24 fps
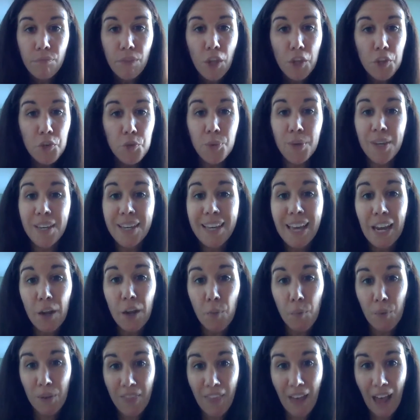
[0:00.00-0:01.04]
you can get it
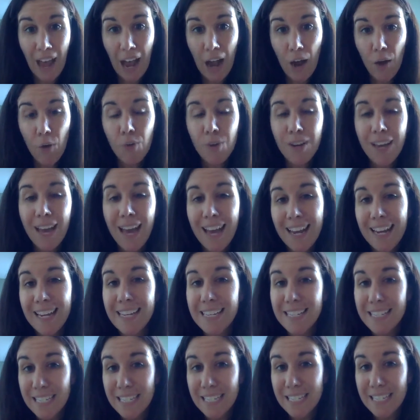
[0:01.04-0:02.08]
without at
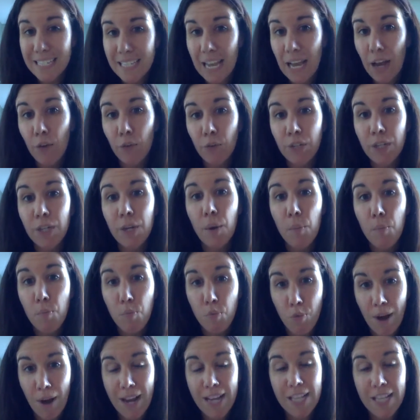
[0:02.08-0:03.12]
a discounted
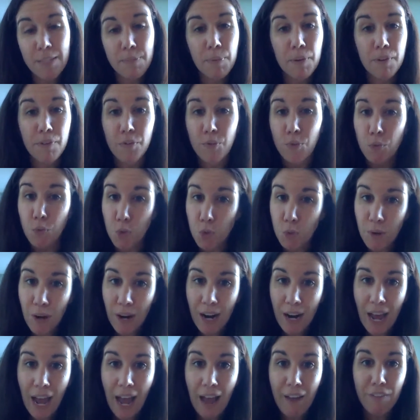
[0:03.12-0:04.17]
price. But if you do not
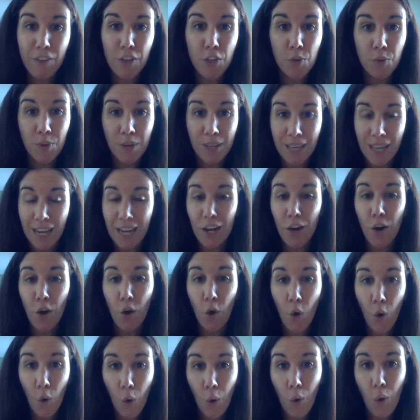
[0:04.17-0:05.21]
have it, you can get it
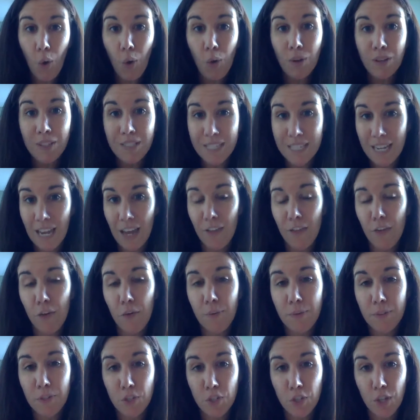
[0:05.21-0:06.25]
all together,
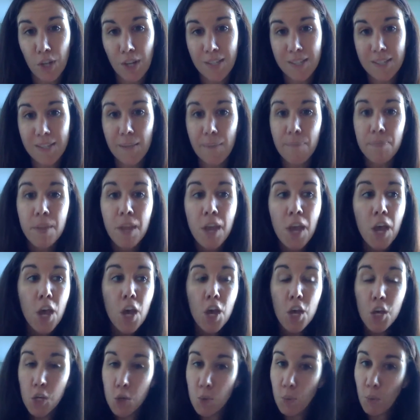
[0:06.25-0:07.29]
which is awesome.
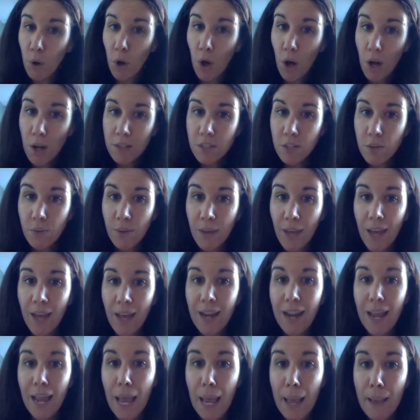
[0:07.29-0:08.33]
You will also get
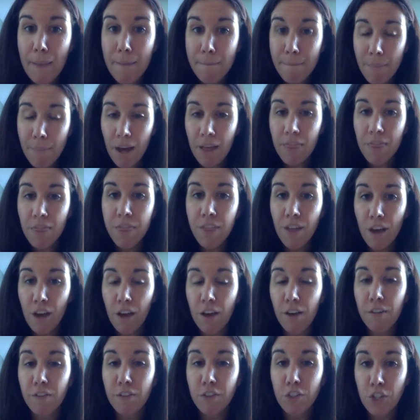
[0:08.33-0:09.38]
a month
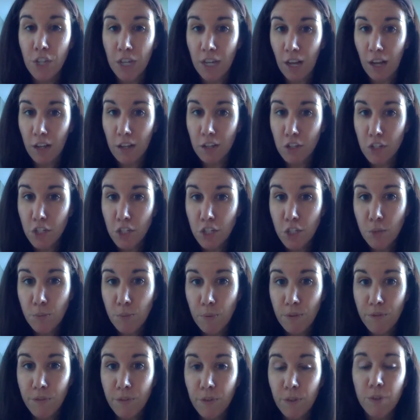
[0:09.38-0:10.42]
of Shakeology
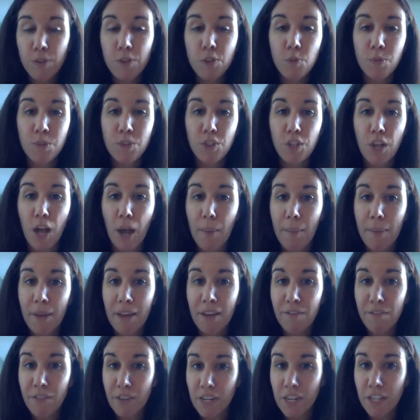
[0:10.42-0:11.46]
superfoods, which come in
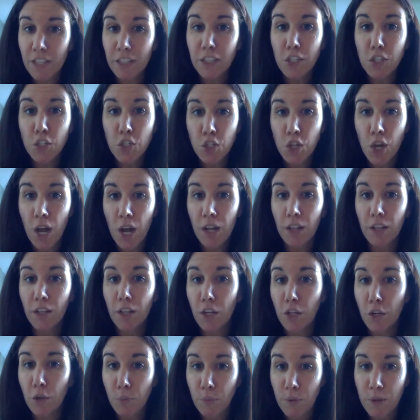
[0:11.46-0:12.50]
vanilla, chocolate,
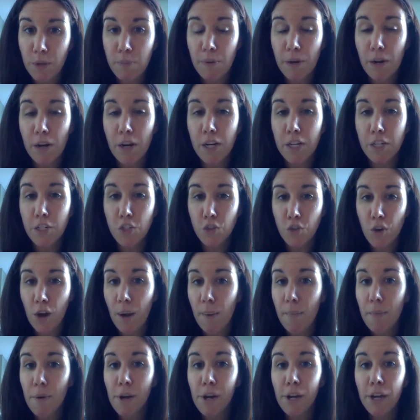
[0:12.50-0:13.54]
greenberry,
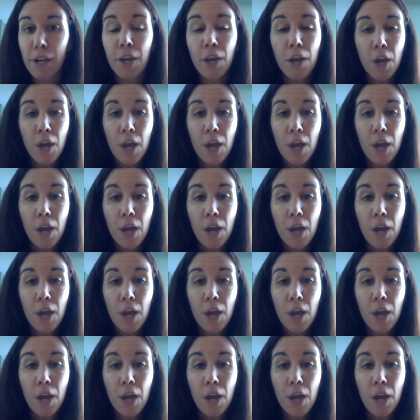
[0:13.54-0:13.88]
strawberry,